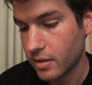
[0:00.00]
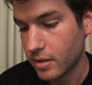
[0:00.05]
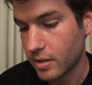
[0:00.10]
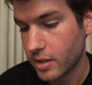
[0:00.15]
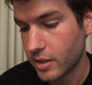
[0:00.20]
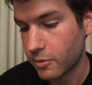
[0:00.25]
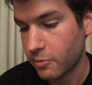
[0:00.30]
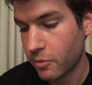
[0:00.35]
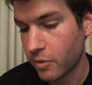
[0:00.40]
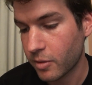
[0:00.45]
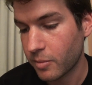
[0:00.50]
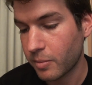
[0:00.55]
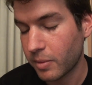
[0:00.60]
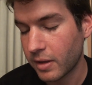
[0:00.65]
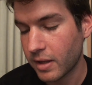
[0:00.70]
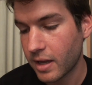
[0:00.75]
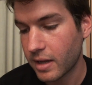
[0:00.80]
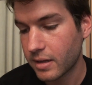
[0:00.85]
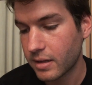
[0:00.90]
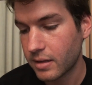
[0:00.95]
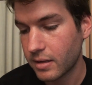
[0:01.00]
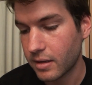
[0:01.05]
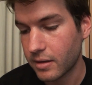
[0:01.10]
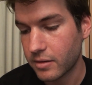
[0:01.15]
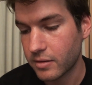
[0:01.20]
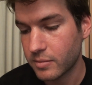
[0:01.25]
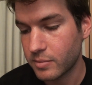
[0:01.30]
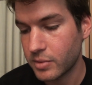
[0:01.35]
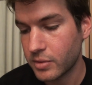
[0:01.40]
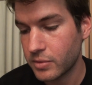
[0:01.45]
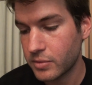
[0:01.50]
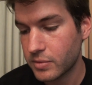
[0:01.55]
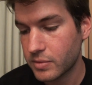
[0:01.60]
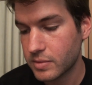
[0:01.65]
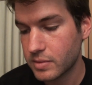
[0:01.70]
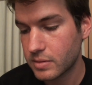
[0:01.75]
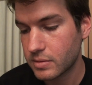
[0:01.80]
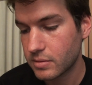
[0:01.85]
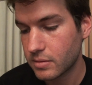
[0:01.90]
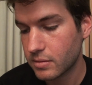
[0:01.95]
He wore black leather
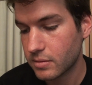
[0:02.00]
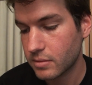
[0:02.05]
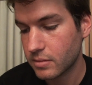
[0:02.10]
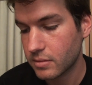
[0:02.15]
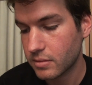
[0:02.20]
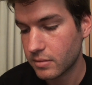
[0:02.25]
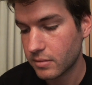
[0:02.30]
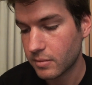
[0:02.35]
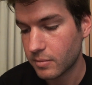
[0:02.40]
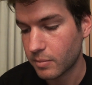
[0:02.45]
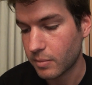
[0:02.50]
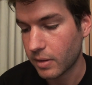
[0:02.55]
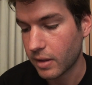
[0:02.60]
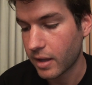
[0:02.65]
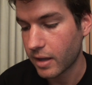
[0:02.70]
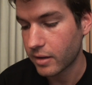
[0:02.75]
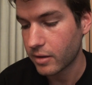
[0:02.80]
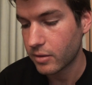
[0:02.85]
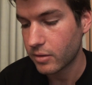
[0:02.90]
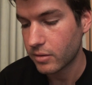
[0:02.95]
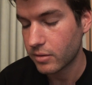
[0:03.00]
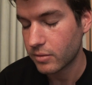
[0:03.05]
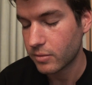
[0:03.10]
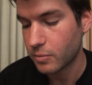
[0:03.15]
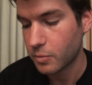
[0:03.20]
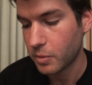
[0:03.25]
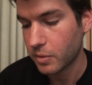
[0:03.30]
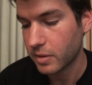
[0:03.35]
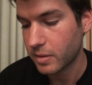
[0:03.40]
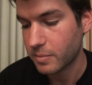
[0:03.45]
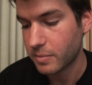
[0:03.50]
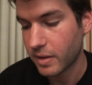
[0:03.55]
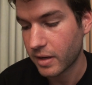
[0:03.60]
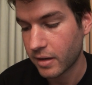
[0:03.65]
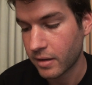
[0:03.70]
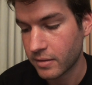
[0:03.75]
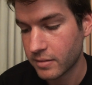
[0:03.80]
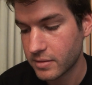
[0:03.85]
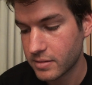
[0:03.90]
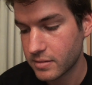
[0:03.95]
boots, black woolen
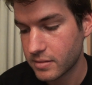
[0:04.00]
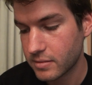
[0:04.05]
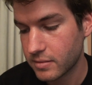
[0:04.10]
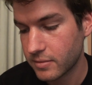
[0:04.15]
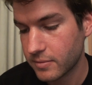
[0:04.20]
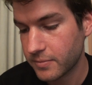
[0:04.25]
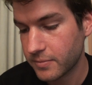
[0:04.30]
pants,